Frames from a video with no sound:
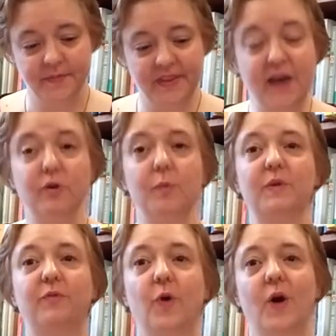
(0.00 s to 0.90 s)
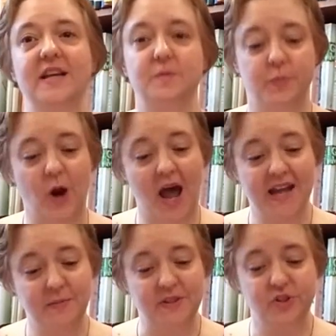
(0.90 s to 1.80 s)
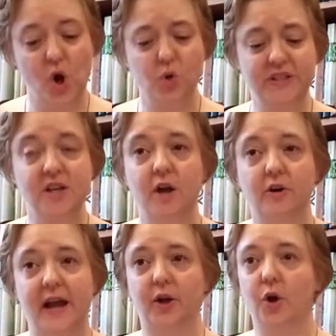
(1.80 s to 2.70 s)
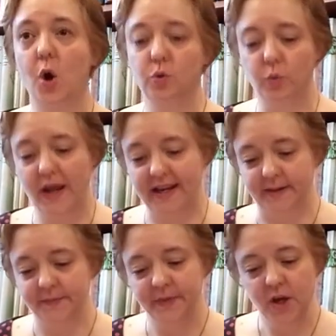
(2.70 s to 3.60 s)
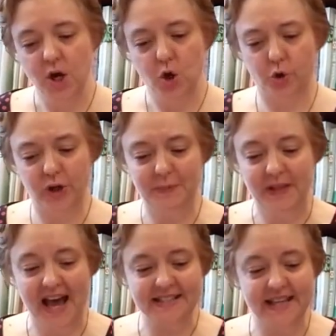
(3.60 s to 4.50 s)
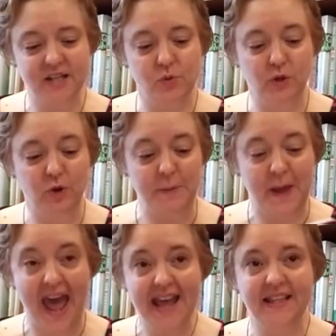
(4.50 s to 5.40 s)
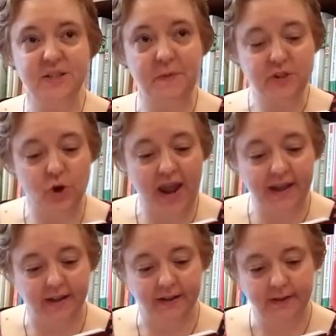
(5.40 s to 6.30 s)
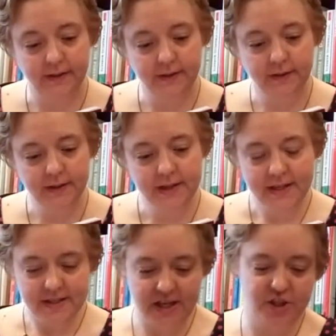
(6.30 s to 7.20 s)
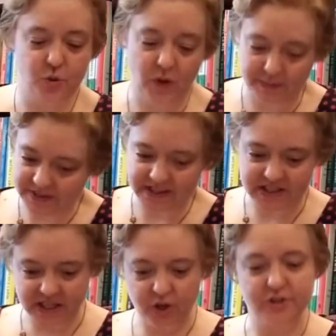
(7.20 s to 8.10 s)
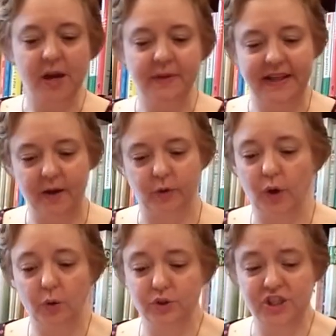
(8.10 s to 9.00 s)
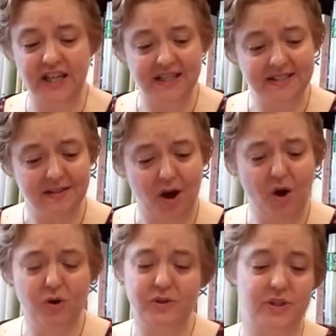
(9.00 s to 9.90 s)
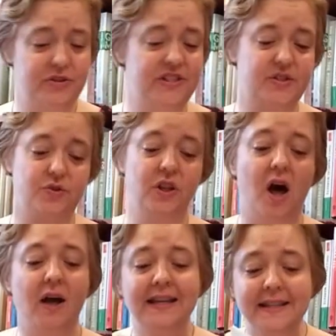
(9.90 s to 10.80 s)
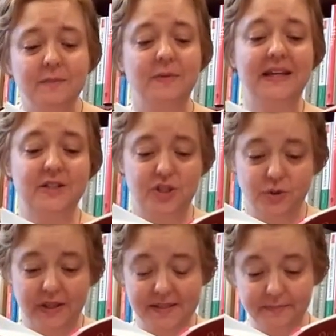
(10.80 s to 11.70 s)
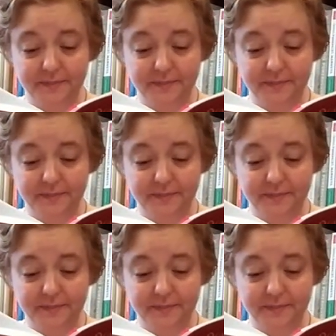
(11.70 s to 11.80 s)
Never before has a bride been so dishonored at her own wedding. Ruy Blásquez will repay this betrayal. Sancha wiped at the tears coming down her own cheeks. Oh, dear sister-in-law, he didn't mean to do it.